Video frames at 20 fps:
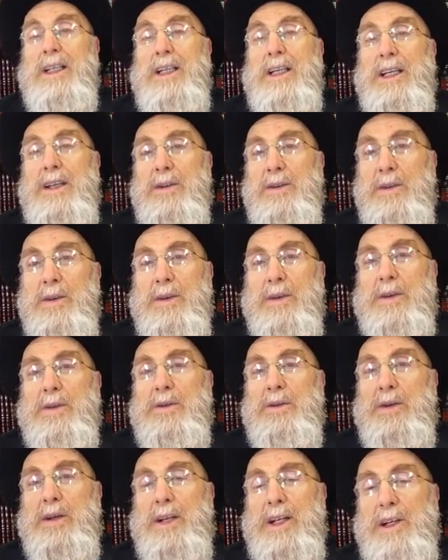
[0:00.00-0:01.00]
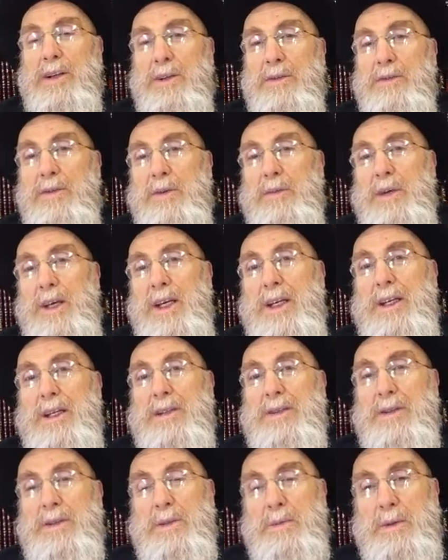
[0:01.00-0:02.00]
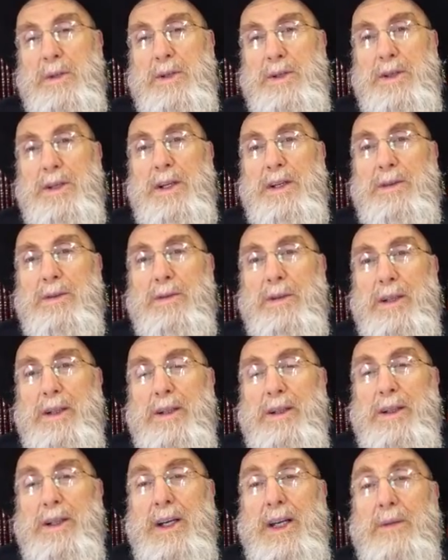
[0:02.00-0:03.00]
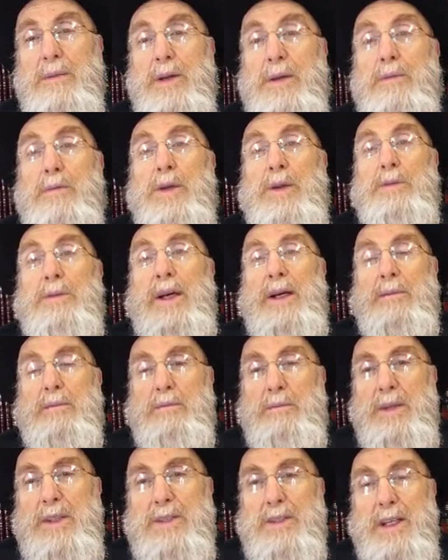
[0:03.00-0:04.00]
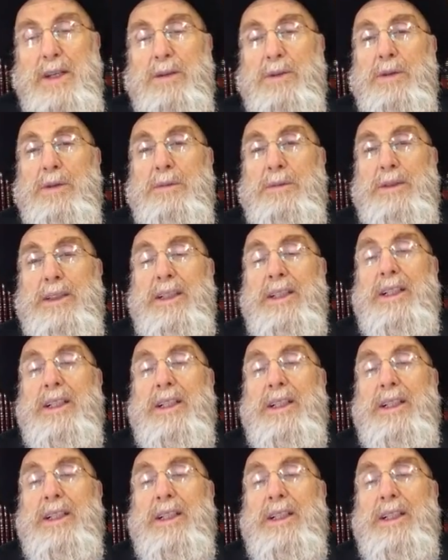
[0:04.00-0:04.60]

in order to clear her from any suspicion and to clear her name and bring back peace at home.